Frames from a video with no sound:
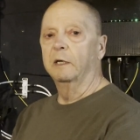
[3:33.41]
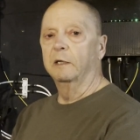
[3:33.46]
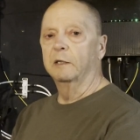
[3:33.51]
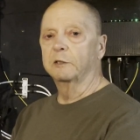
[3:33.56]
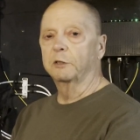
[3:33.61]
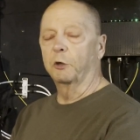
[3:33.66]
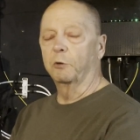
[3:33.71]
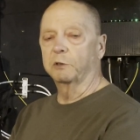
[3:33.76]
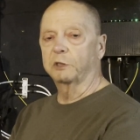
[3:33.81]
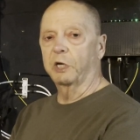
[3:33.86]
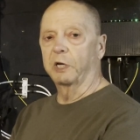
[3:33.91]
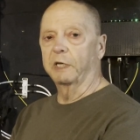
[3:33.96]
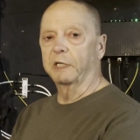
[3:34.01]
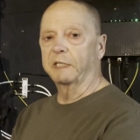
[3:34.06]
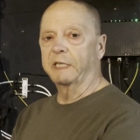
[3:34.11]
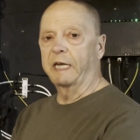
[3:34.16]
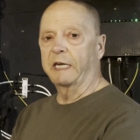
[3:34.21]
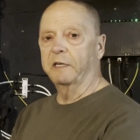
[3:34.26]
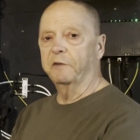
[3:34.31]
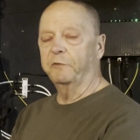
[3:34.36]
So it's going to
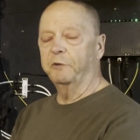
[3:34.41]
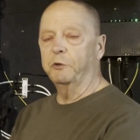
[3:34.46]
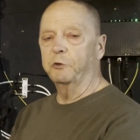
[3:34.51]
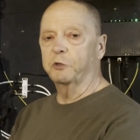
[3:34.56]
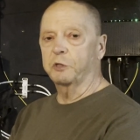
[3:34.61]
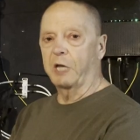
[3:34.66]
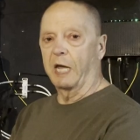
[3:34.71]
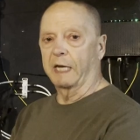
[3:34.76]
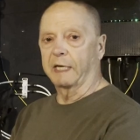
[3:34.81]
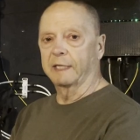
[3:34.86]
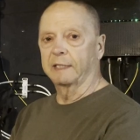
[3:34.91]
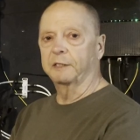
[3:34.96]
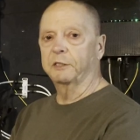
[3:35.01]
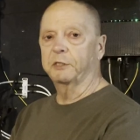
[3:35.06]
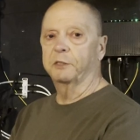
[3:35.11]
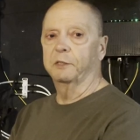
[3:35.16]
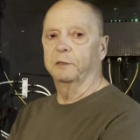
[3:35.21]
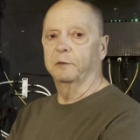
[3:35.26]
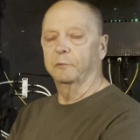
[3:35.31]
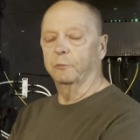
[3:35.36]
take a few
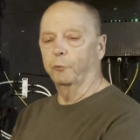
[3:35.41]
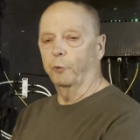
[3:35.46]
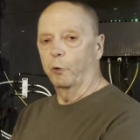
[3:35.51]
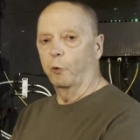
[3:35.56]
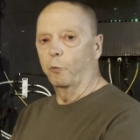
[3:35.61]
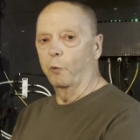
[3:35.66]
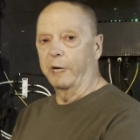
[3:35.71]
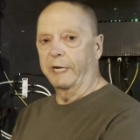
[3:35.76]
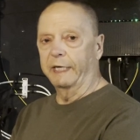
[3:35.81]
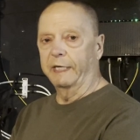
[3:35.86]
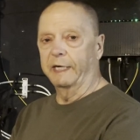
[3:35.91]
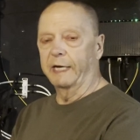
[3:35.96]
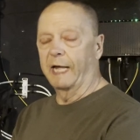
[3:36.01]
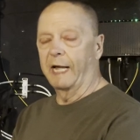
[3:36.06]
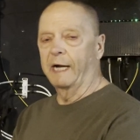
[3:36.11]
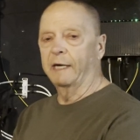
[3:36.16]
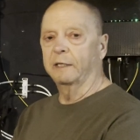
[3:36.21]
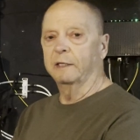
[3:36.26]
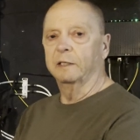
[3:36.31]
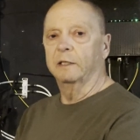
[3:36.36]
seconds. We'll wait it
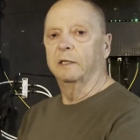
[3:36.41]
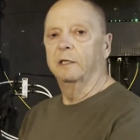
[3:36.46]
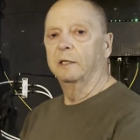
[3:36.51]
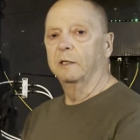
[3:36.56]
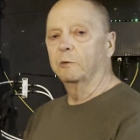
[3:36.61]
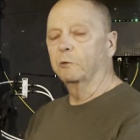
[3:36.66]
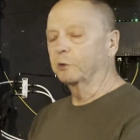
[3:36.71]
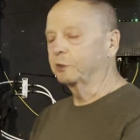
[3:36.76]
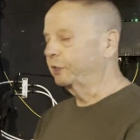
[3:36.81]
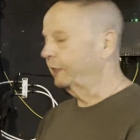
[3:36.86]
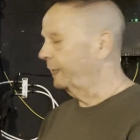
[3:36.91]
out. We'll see